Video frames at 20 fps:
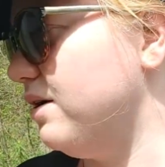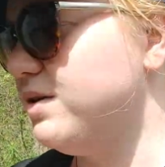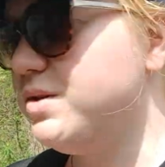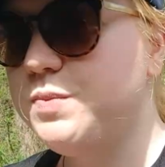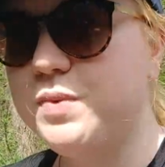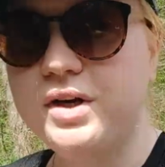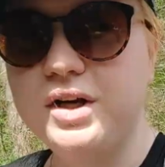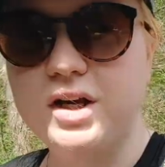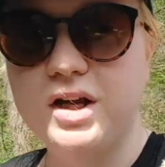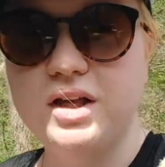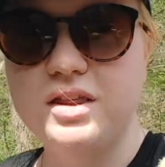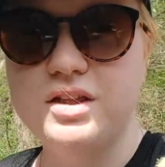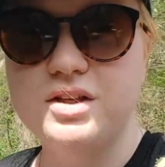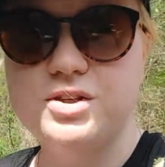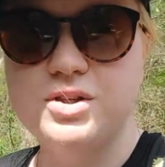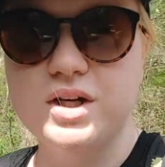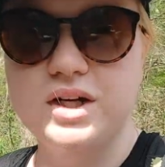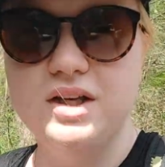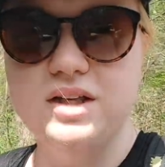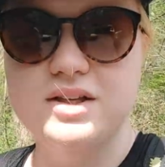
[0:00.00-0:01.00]
it was pretty good. The
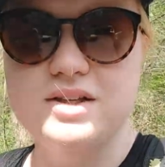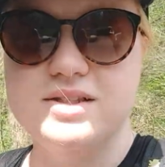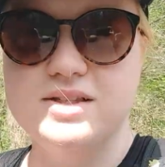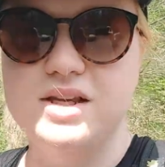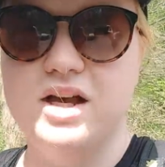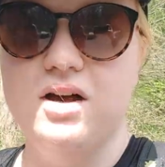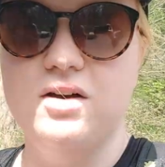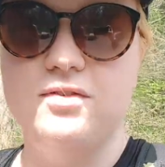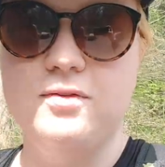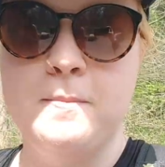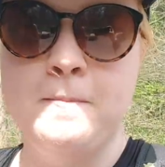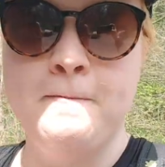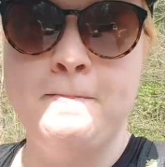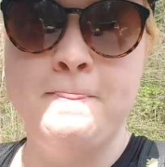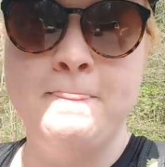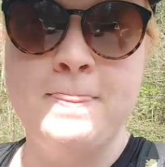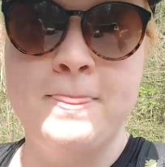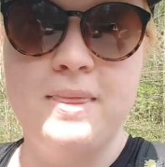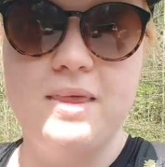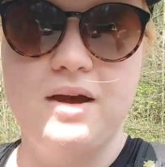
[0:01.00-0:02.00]
trail itself
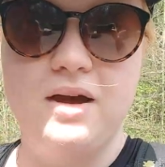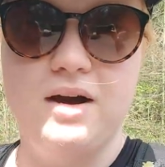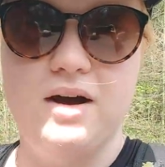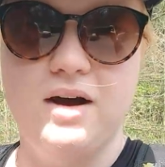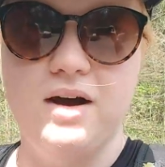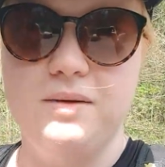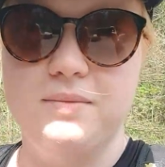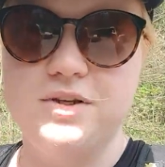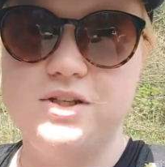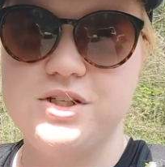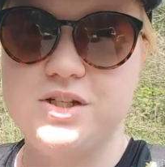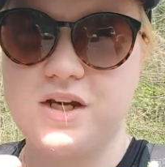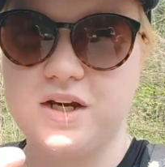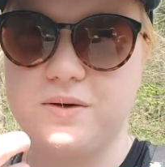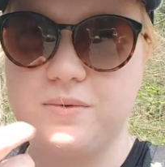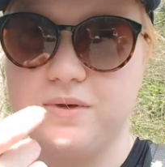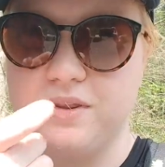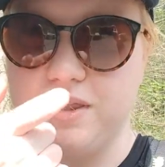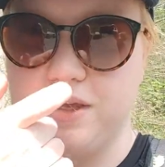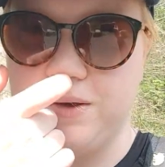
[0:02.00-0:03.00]
um, is
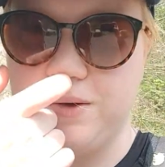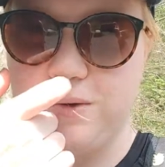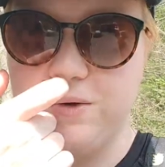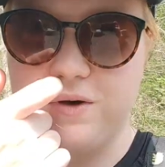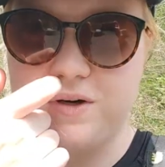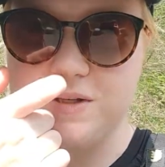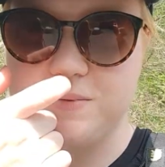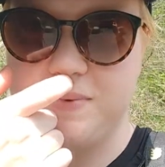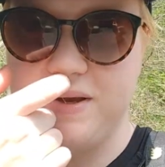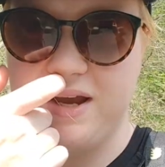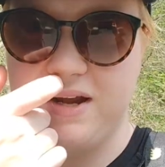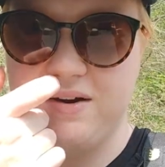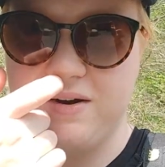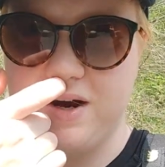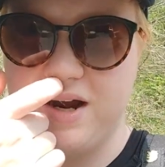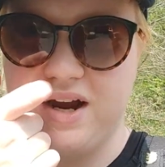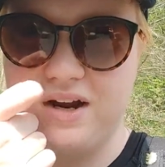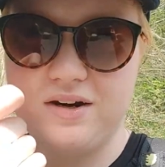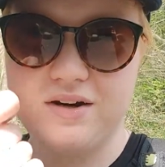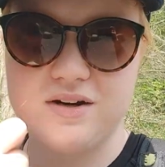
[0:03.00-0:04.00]
shared with like horseback
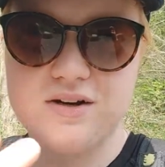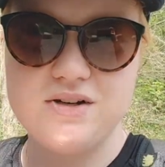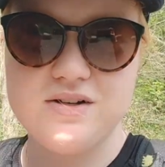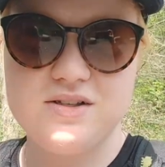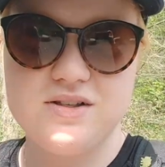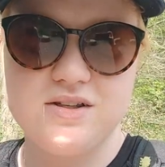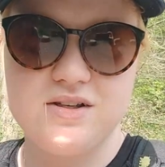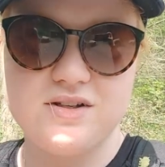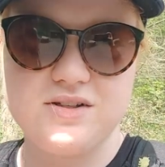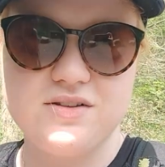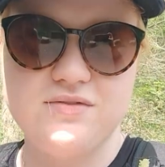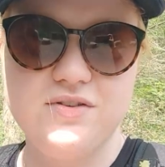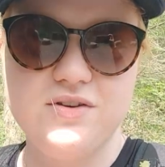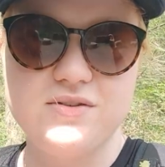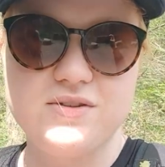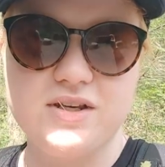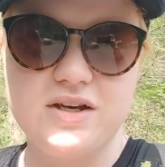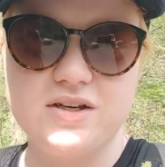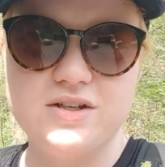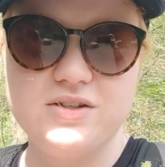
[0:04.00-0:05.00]
riders, and there's a few
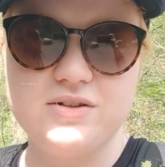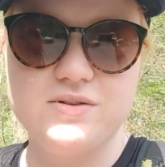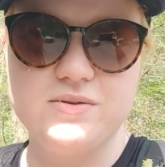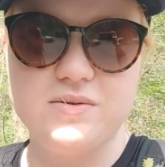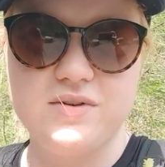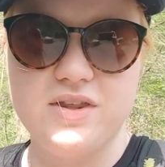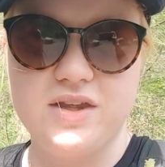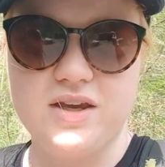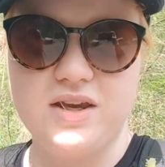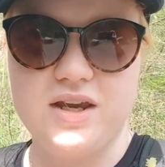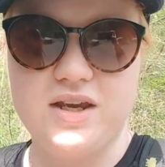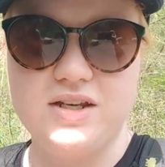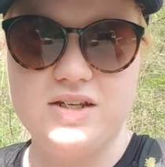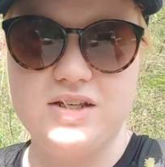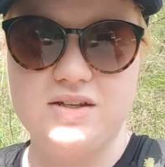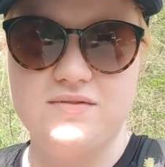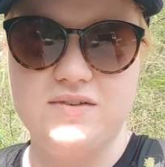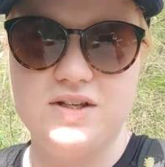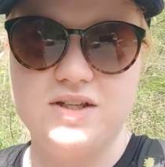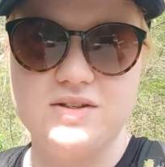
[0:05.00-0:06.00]
sections with like
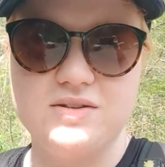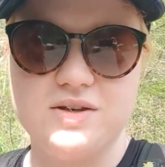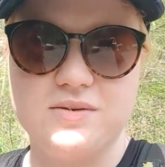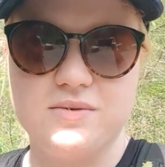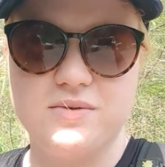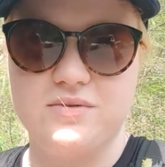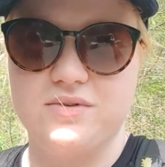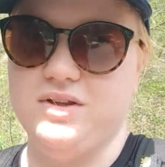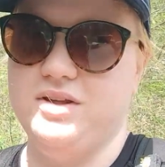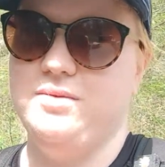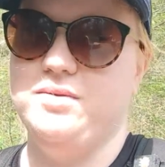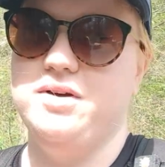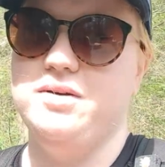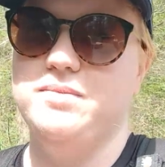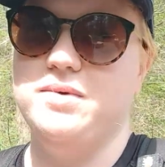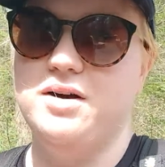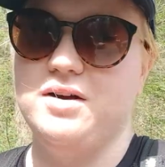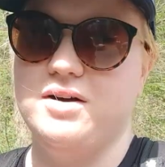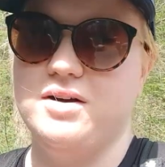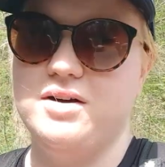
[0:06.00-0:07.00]
ATVs that were really well
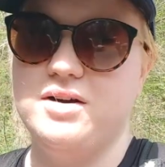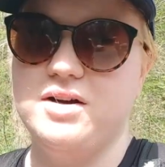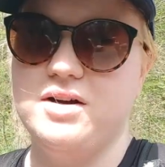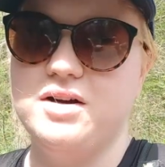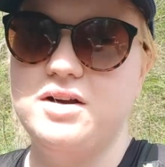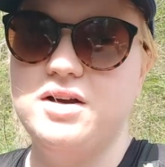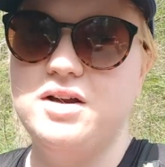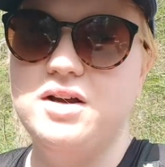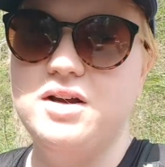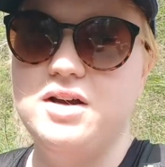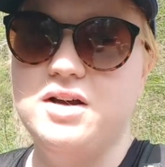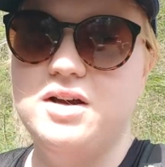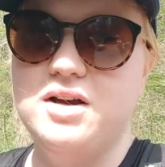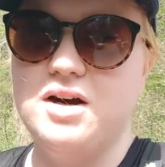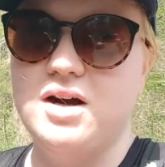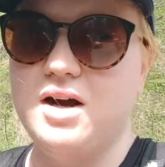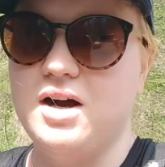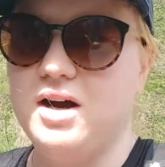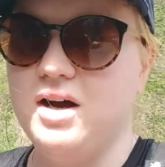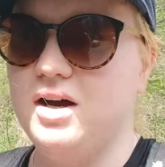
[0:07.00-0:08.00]
monitored.
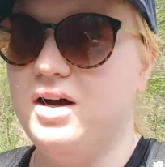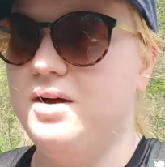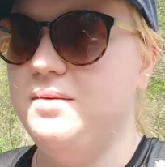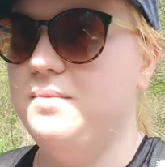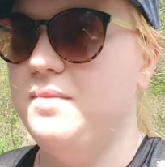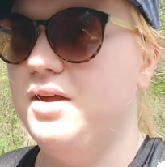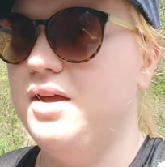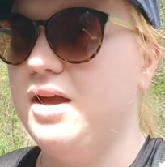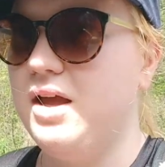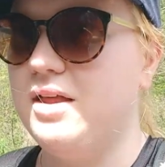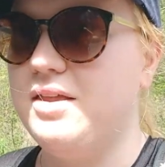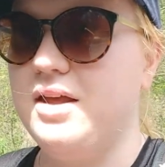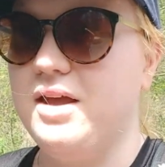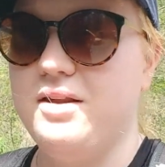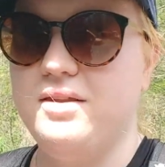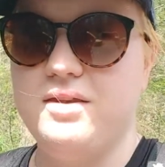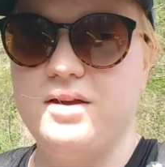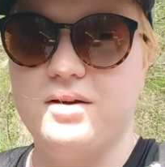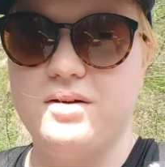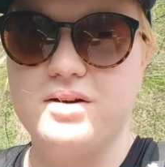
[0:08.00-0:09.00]
Um, and
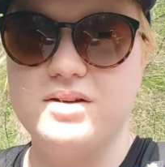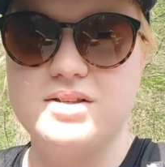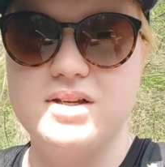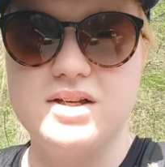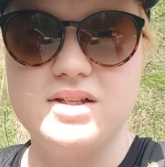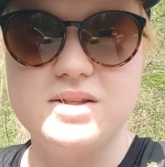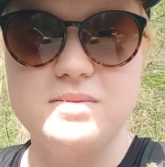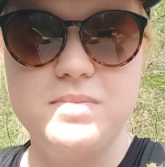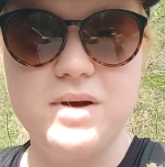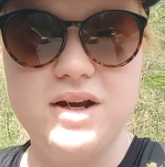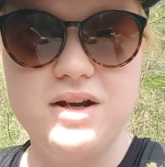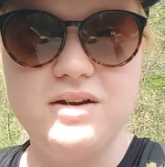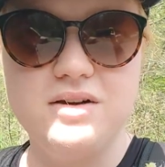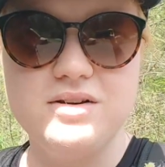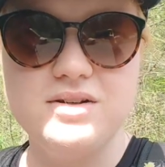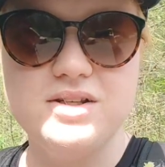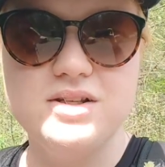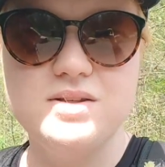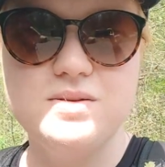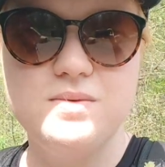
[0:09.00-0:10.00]
then there's uh, some
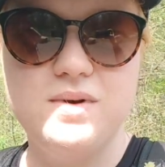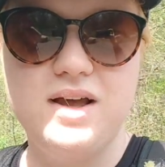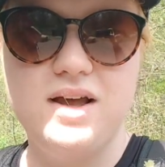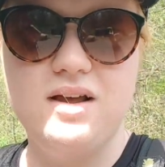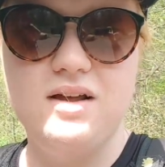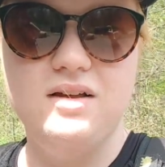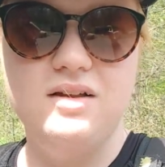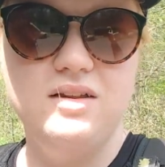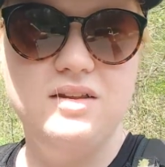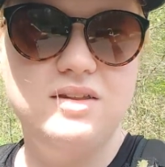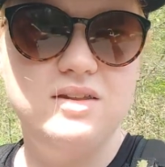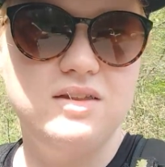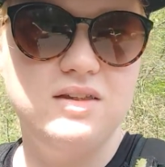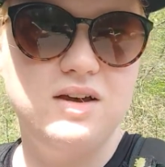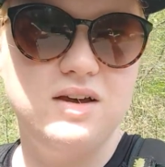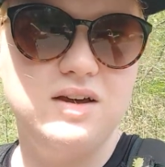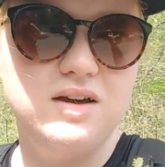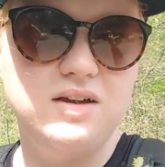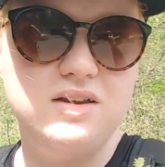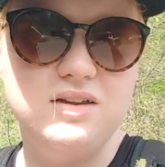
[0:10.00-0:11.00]
bikers as well.
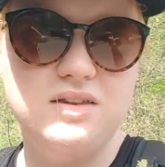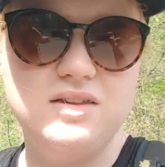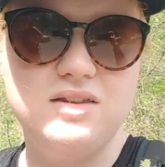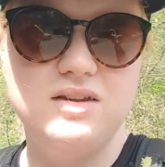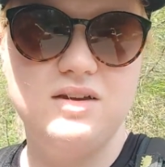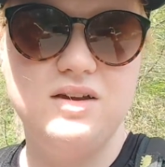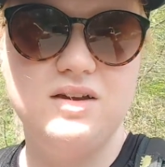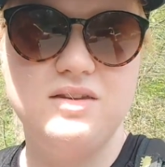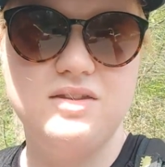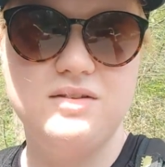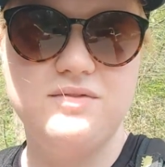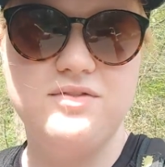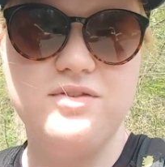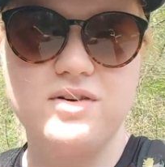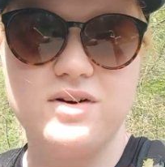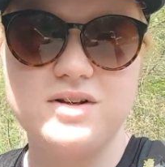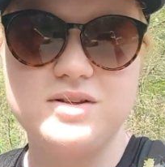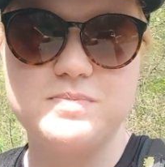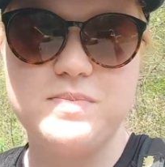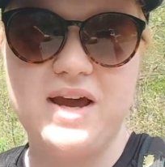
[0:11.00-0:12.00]
The, the, the
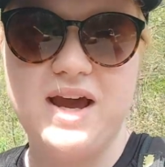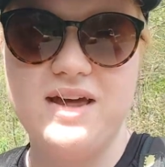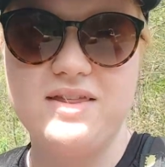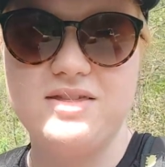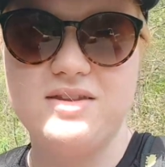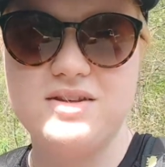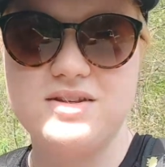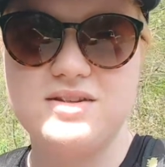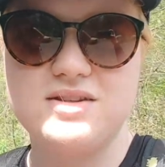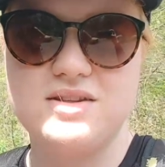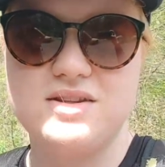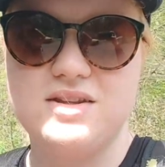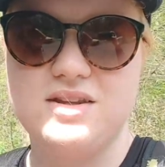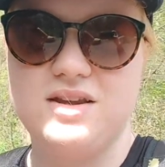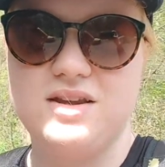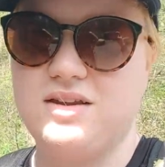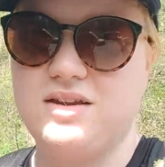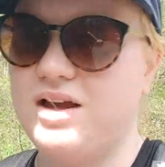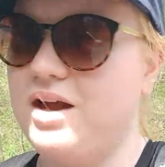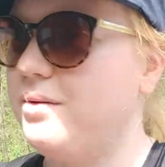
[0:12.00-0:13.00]
forest path, this
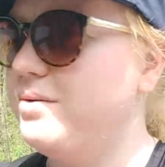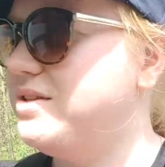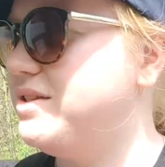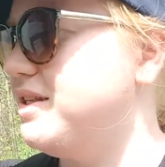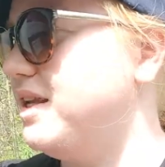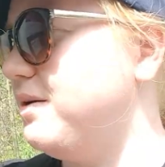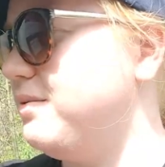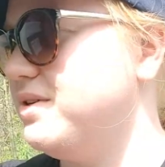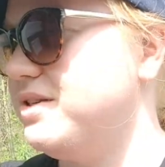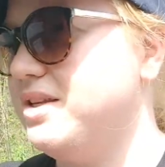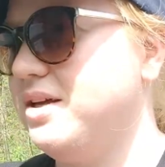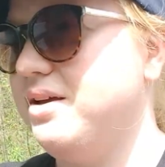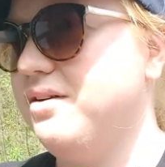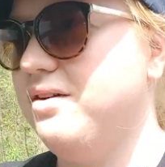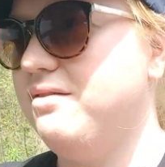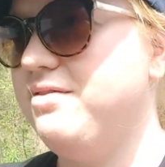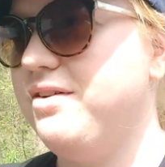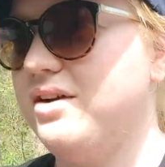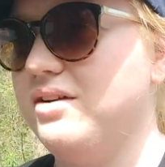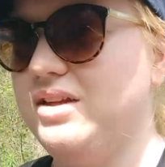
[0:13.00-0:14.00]
I would say was a,
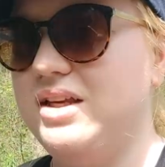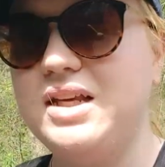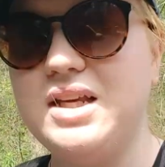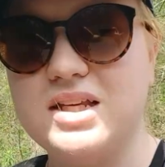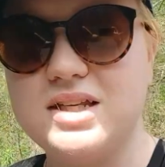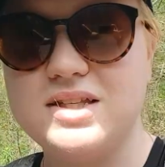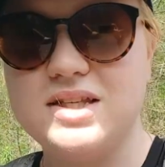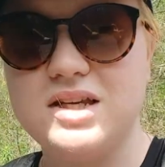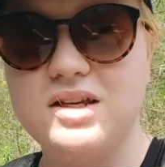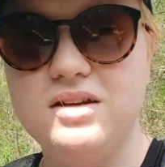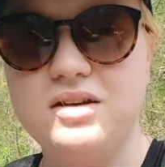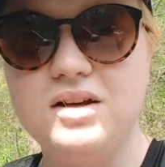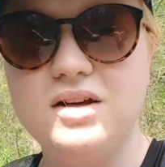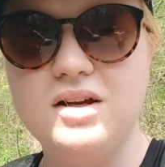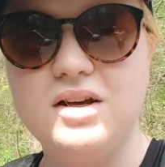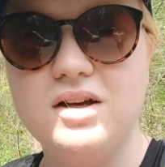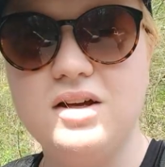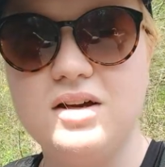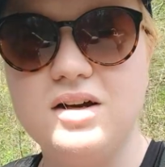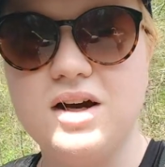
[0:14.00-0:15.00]
a fairly easy
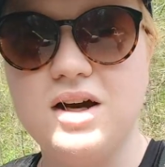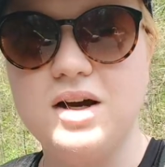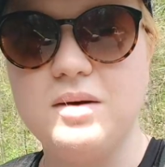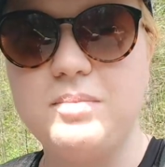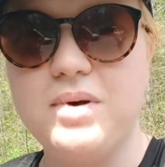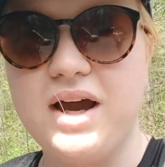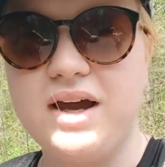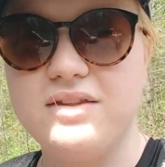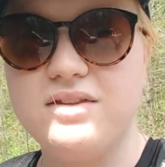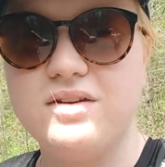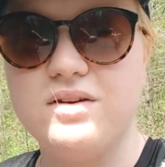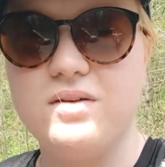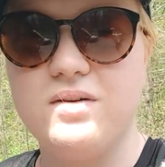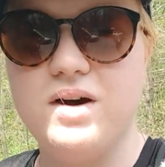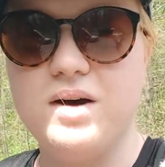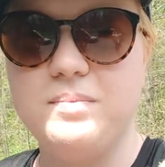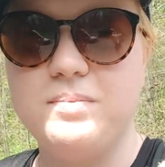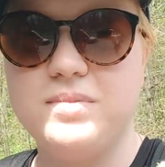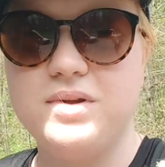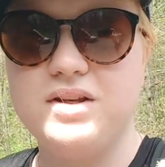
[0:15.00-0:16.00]
uh, path to go
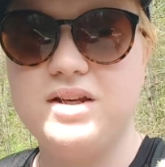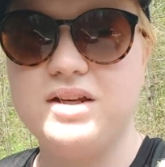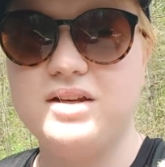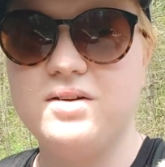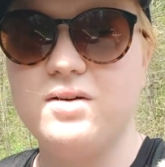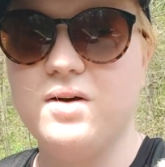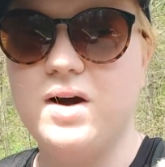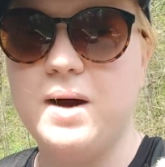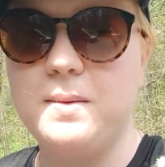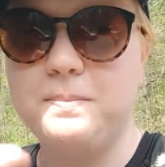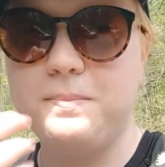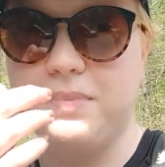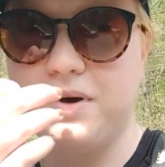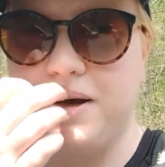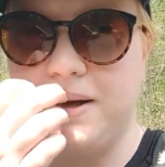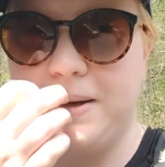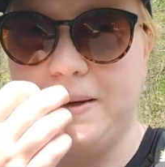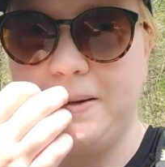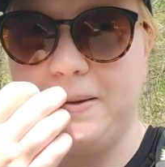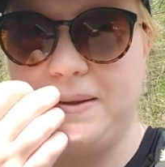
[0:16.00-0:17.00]
up. You did go up
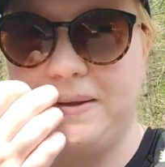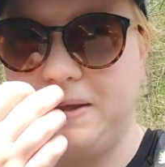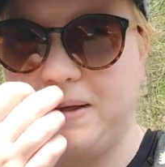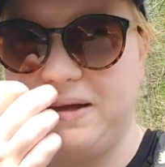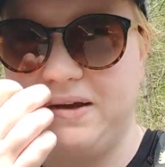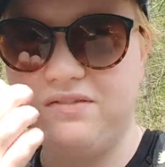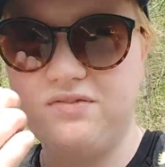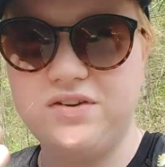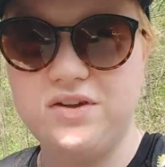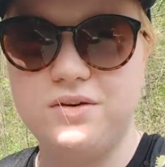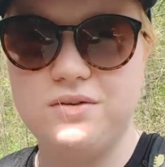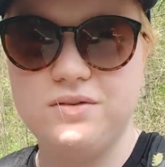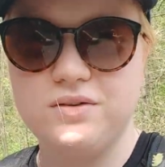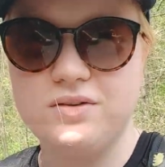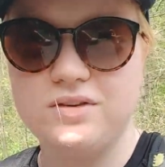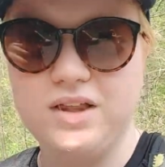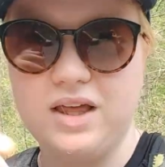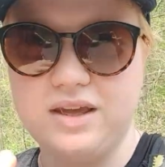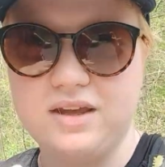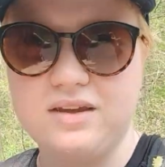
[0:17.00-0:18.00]
uh, a
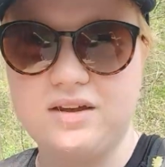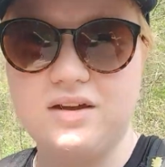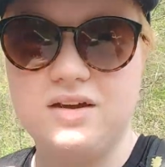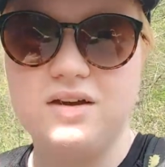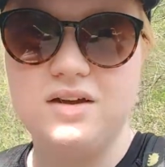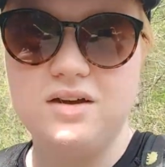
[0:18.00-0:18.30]
few like